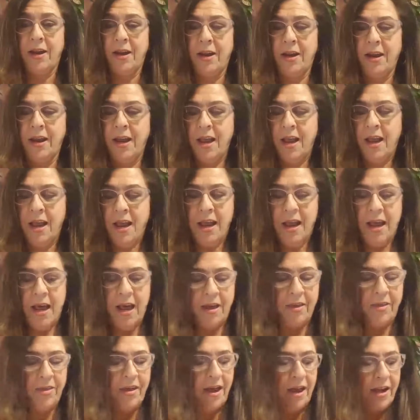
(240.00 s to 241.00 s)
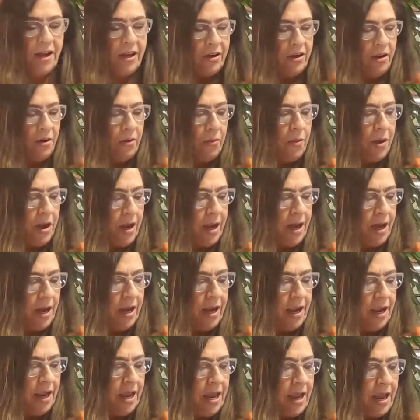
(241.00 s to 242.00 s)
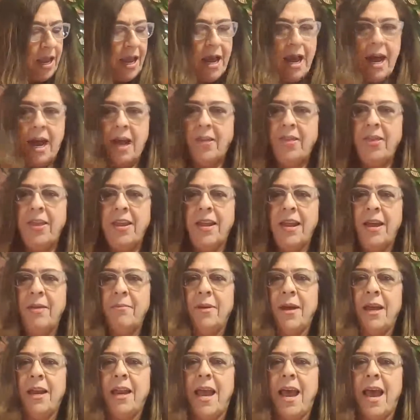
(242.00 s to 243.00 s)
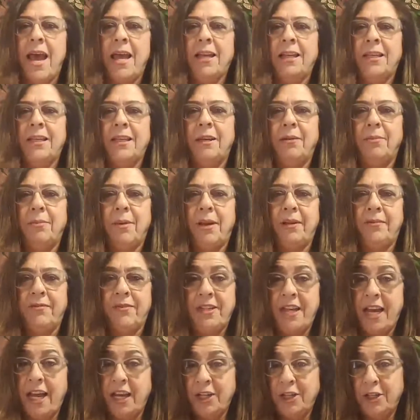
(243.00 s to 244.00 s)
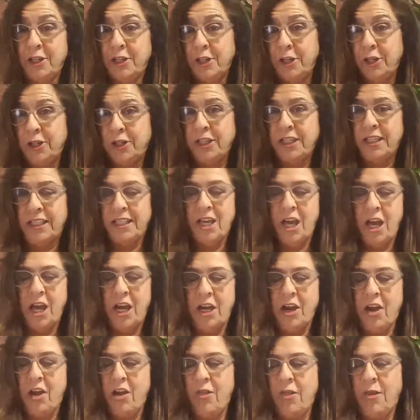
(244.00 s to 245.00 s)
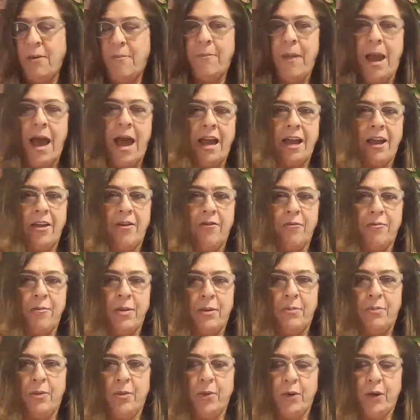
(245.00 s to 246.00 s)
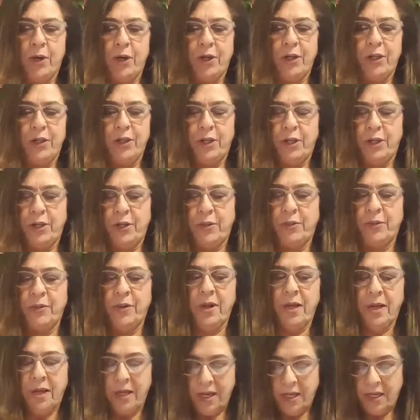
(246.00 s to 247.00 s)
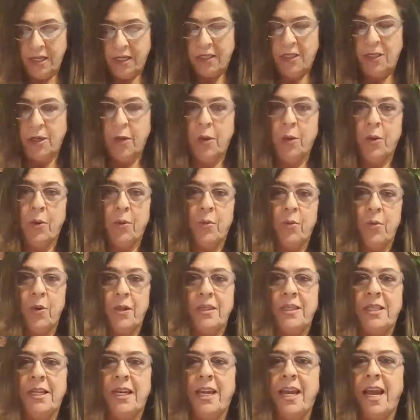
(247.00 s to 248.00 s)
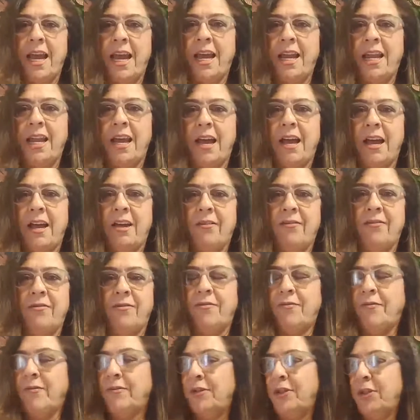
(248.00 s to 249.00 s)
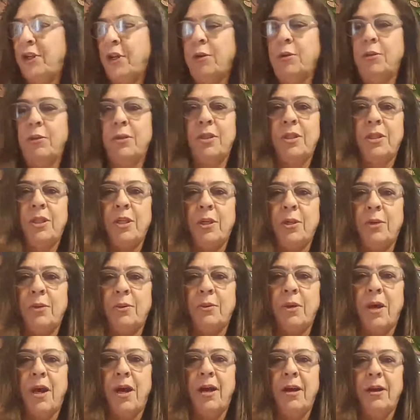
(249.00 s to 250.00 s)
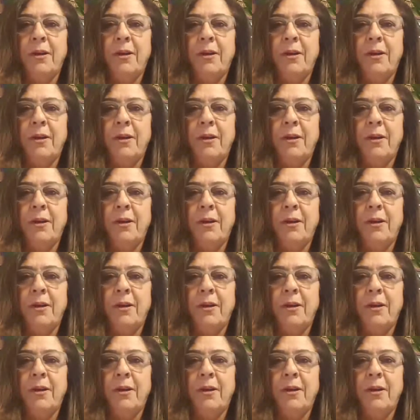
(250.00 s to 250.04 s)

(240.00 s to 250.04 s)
it, I thought, you know what? I think I'm going to add a little bit of texture design on the back of my board too. So once again, I've chose to